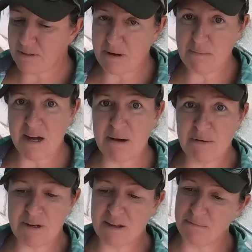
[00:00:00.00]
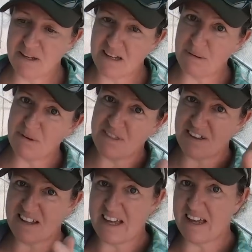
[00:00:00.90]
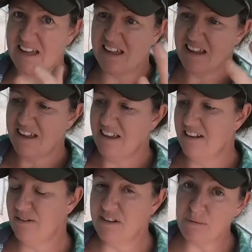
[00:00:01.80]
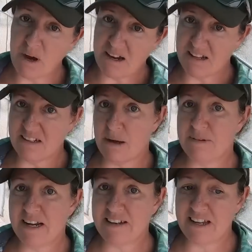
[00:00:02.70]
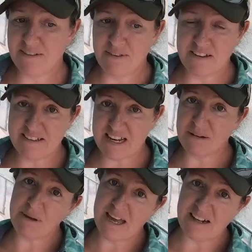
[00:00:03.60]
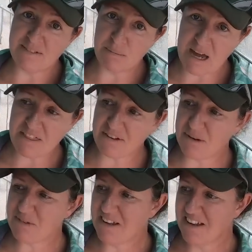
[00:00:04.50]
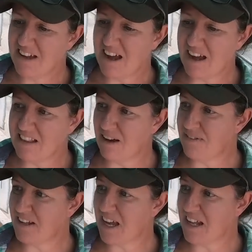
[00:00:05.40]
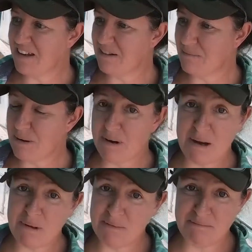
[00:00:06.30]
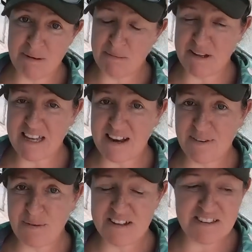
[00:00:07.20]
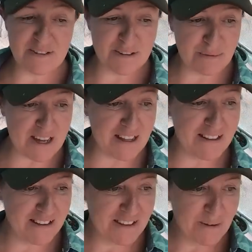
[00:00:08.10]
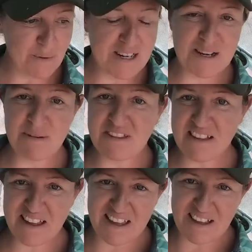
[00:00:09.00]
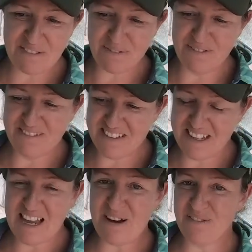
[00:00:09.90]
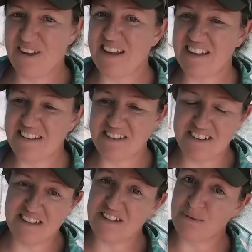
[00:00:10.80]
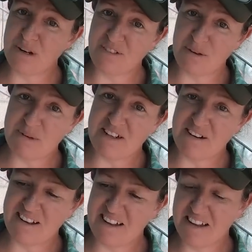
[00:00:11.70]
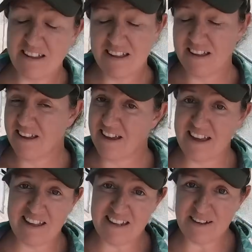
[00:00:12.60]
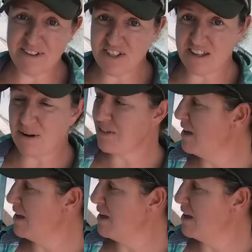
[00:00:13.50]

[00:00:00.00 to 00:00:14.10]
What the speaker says: with my mom and we can build up with the clay, doing the wattle and daub technique for the second panel of the bathroom. I'd love to get my mom and maybe my dad if he wants to as well, working with clay, seeing how it feels. It's just such a wonderful material, and I'd love to share that with